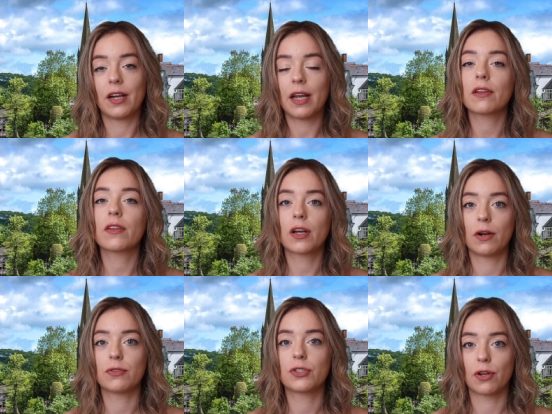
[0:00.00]
near the
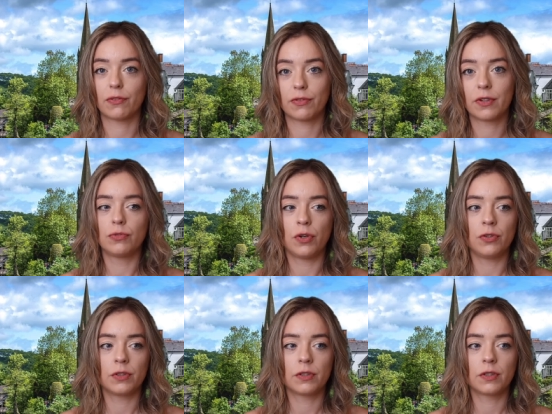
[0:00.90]
coast of
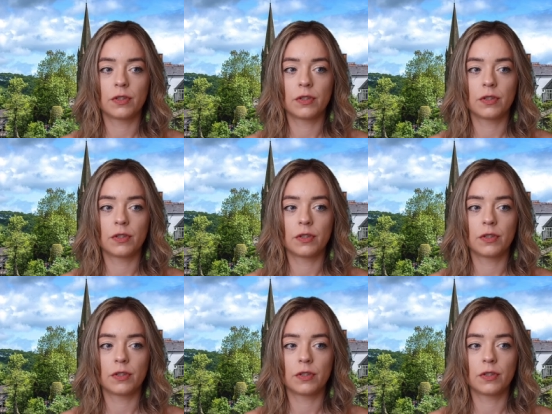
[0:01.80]
Rud-